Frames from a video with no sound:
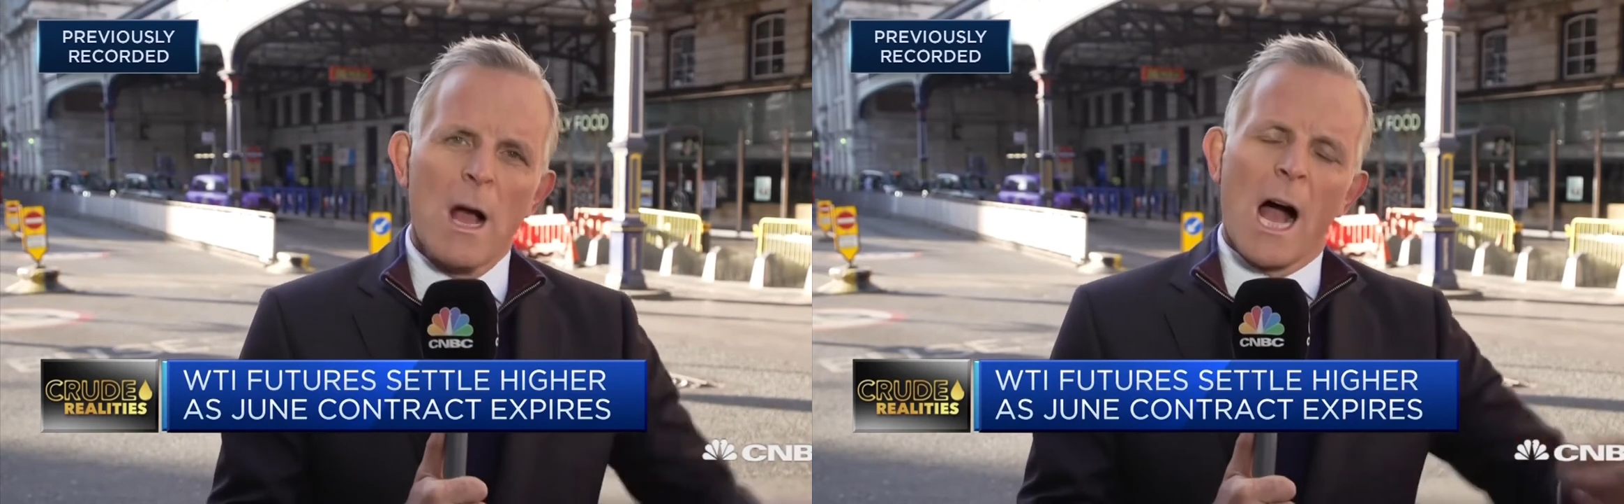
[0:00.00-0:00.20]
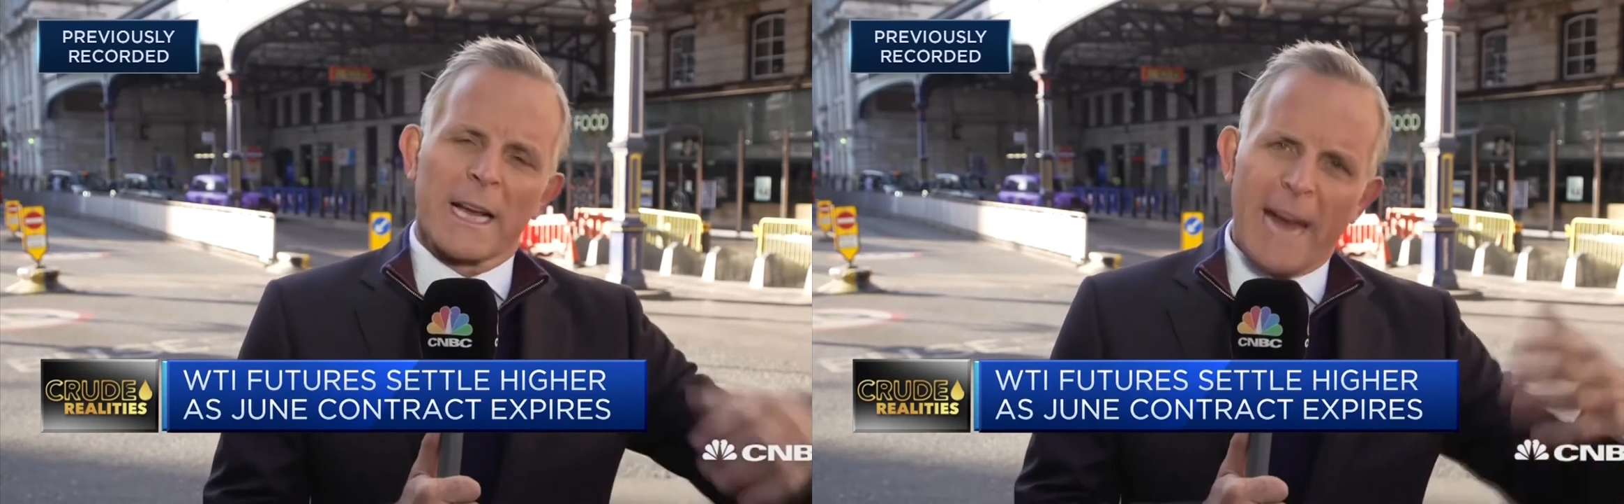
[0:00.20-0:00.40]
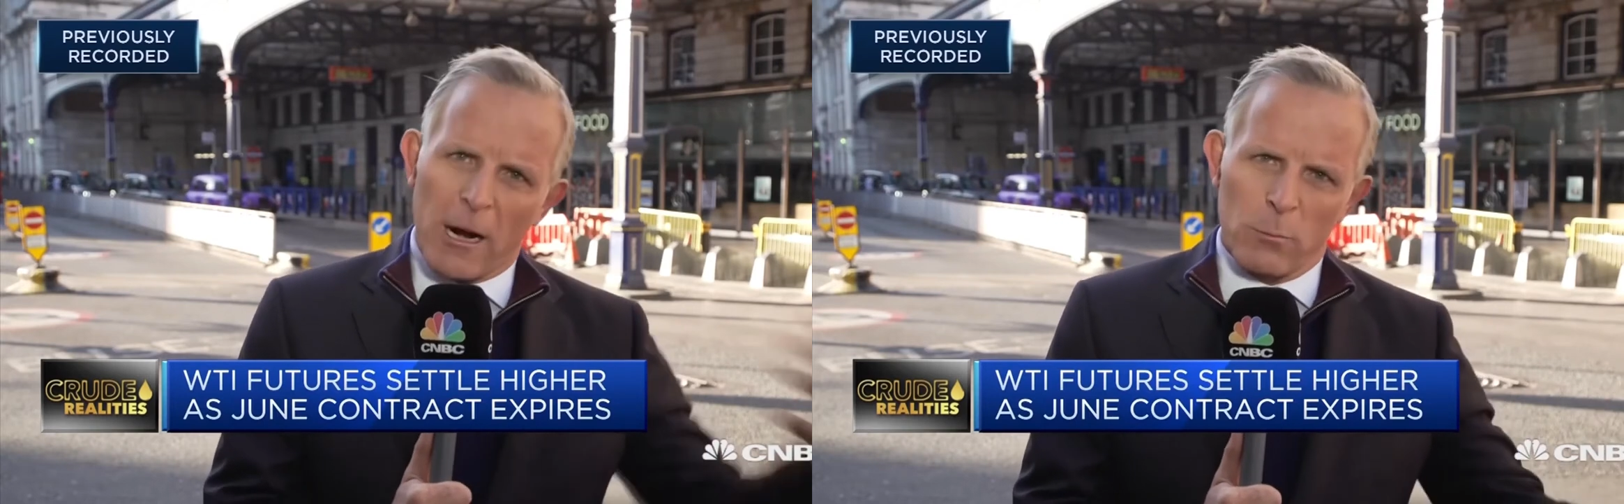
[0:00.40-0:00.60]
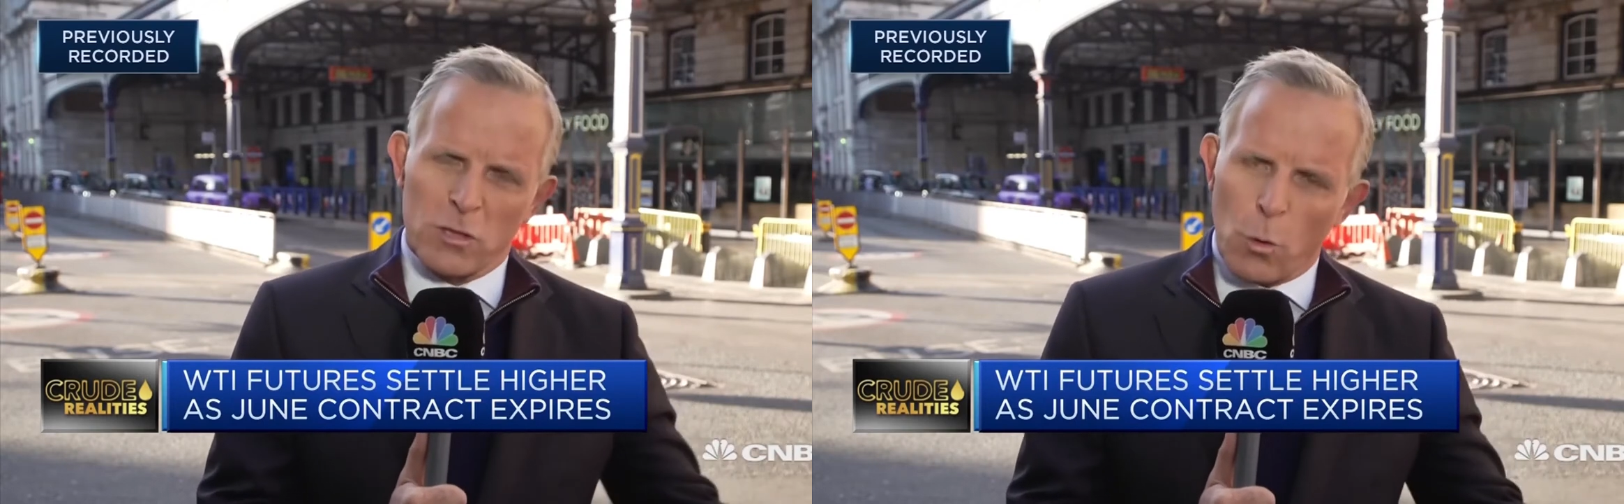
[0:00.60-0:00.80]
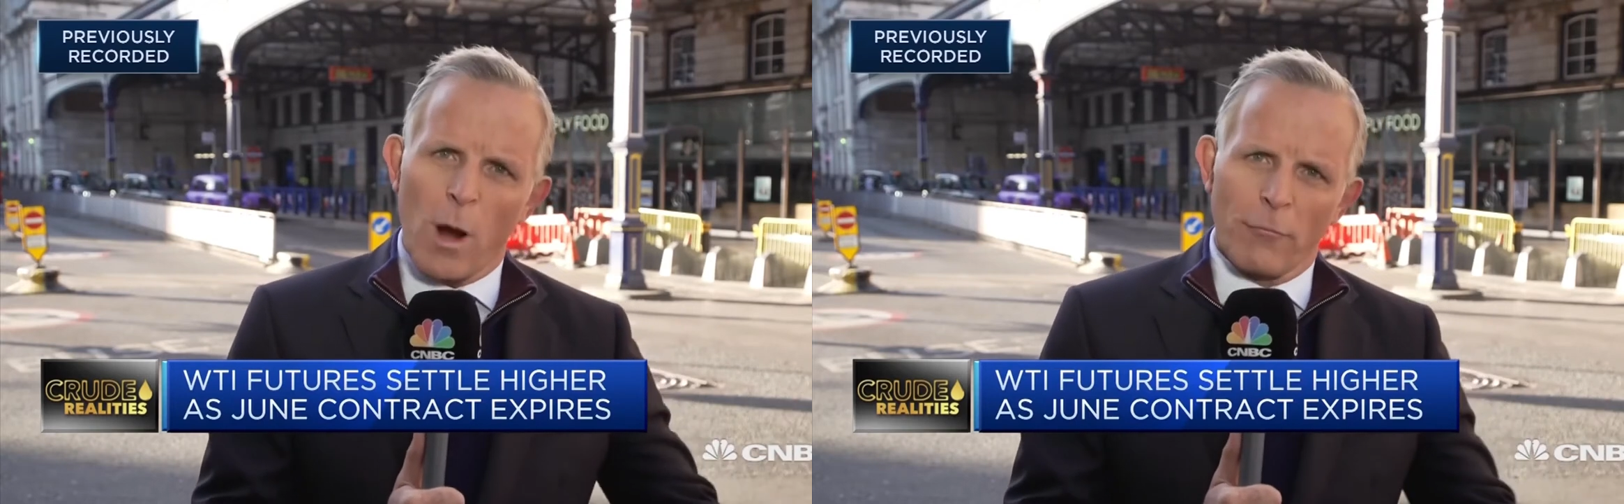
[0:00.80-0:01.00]
And Karen was
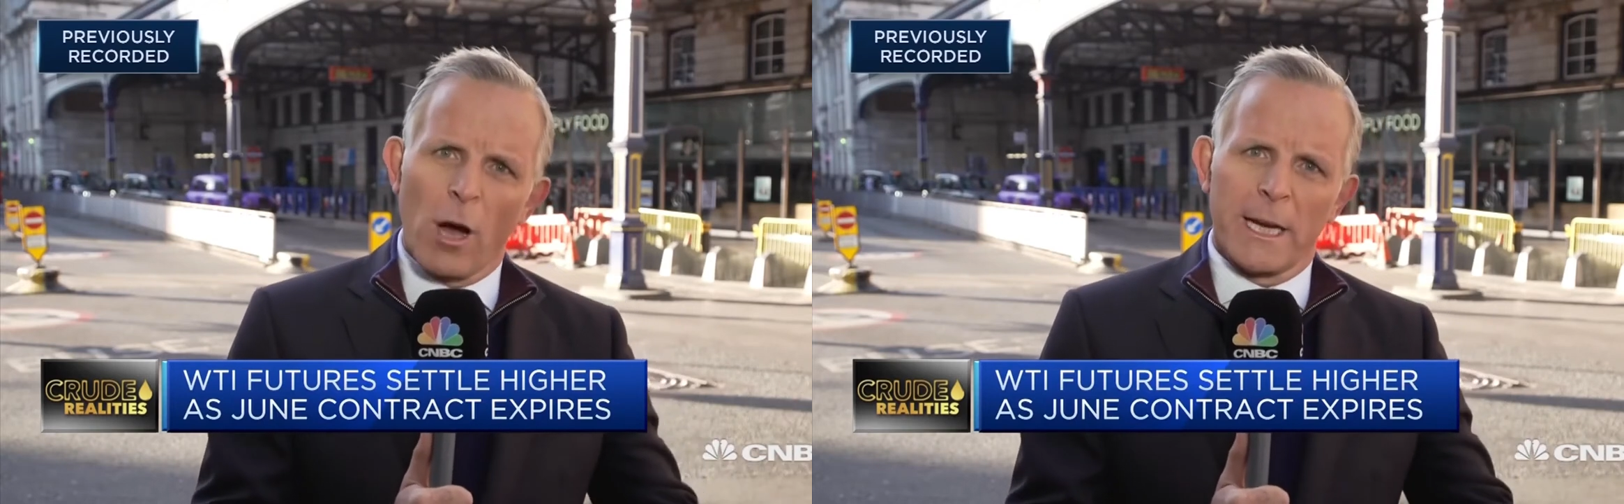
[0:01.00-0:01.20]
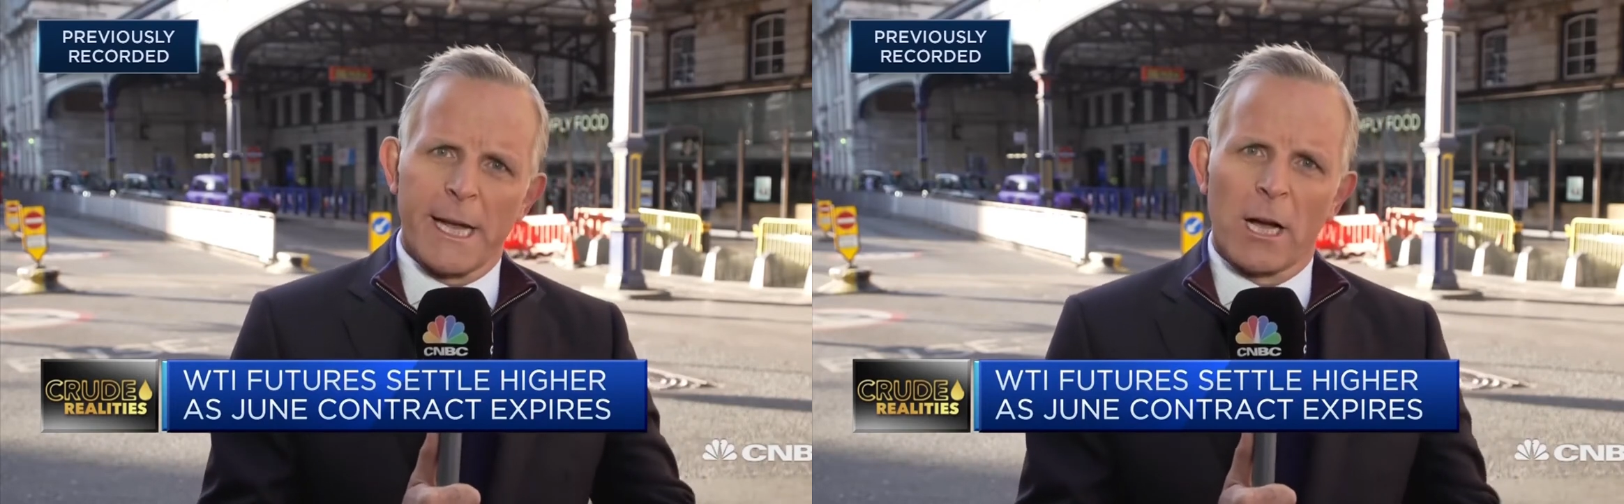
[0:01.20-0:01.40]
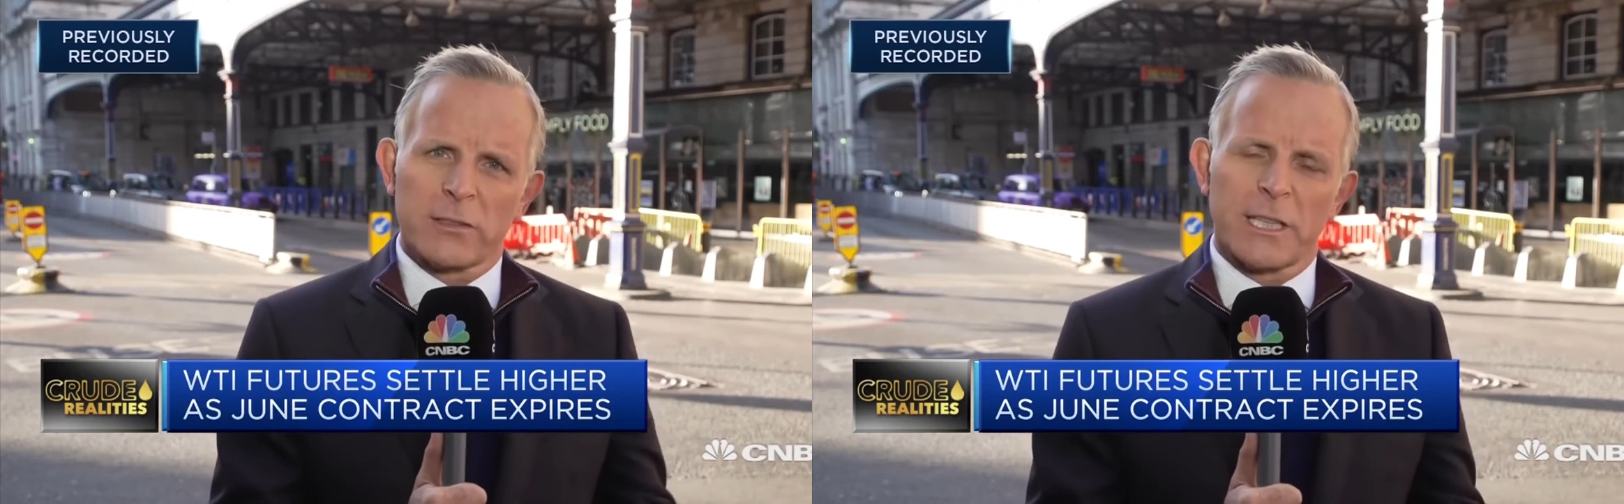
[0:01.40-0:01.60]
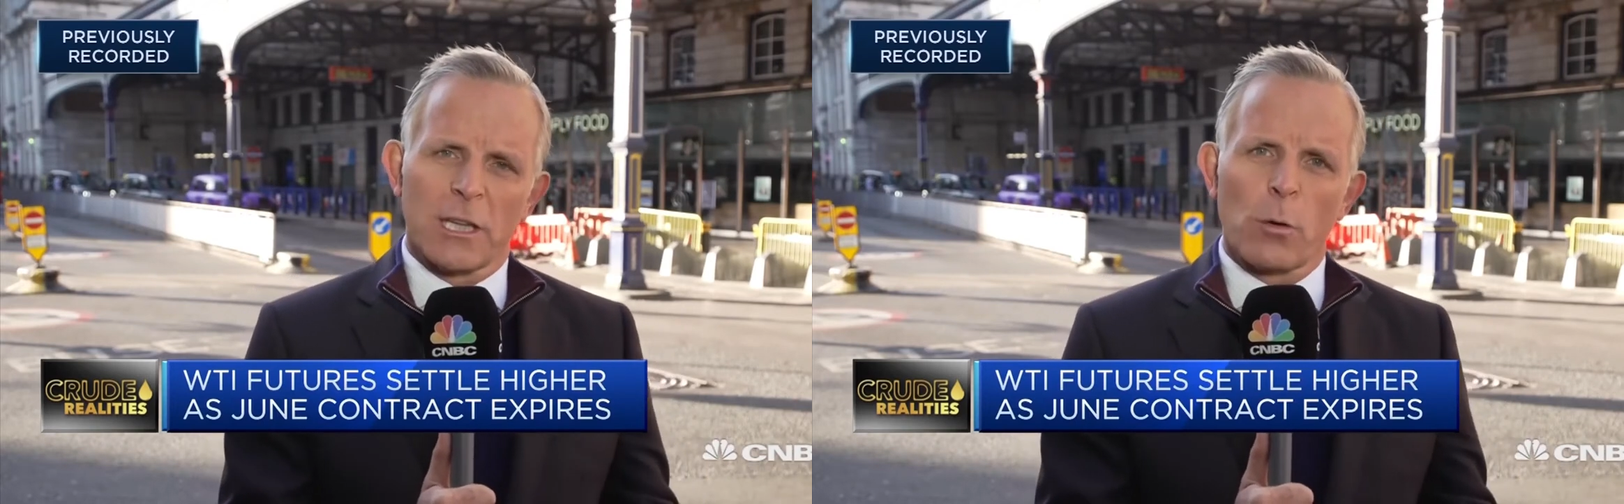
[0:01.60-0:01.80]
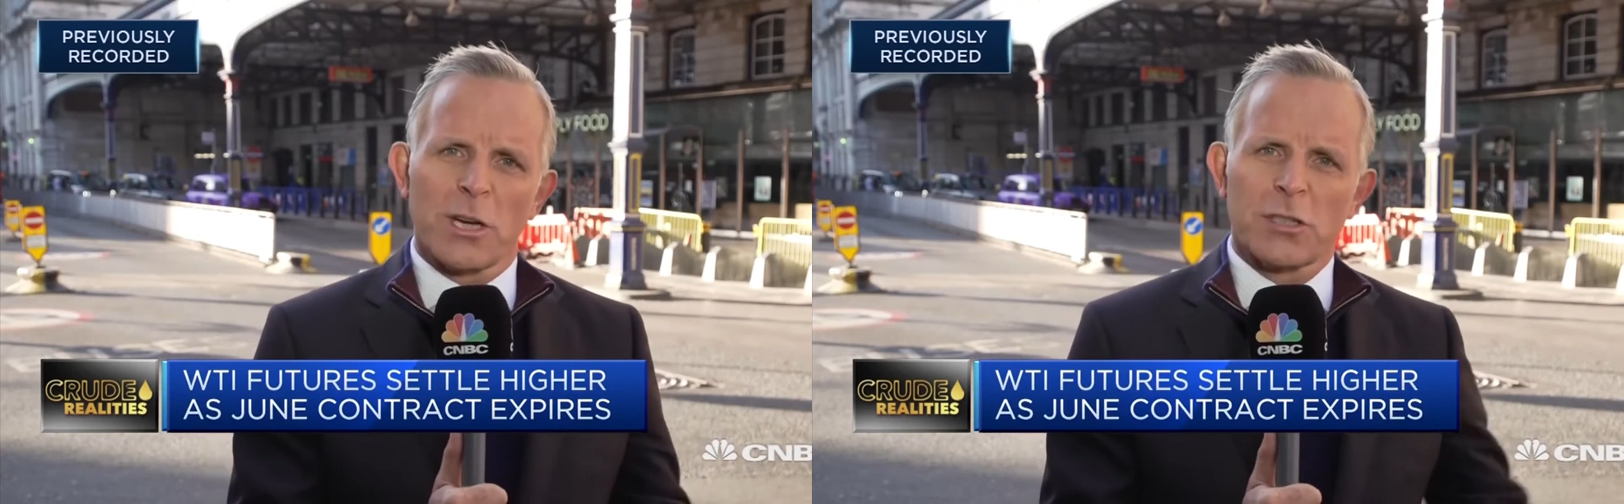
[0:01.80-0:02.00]
quite rightly asking
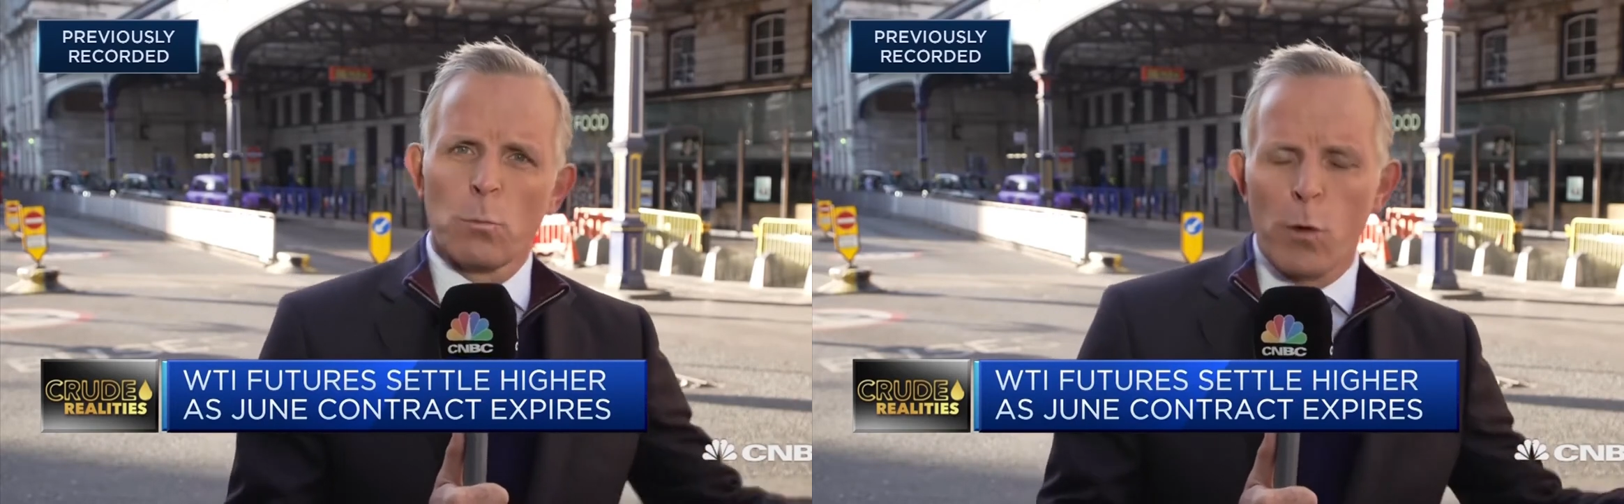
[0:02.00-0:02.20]
the question,